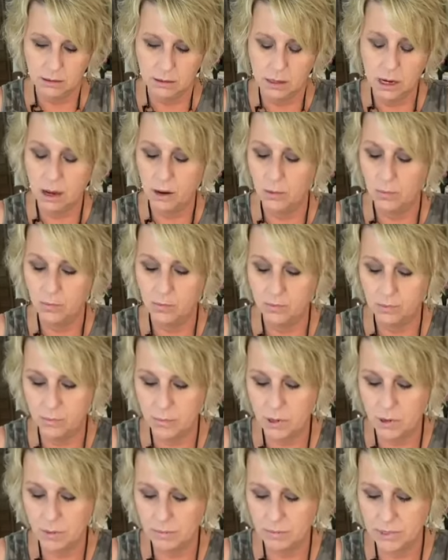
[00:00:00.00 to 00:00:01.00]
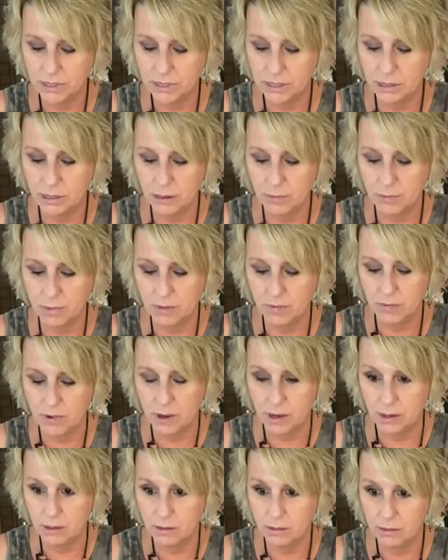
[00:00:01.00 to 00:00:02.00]
No, no, this is going to be
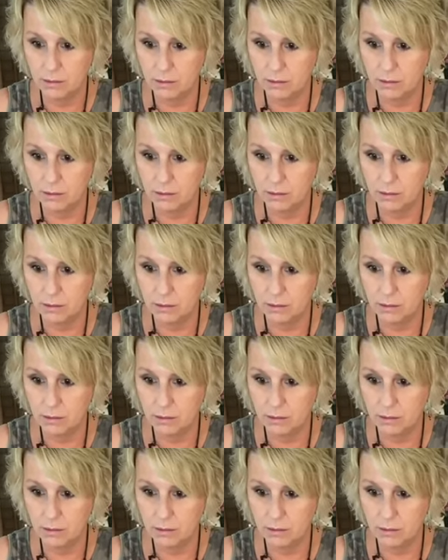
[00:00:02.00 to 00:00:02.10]
fine.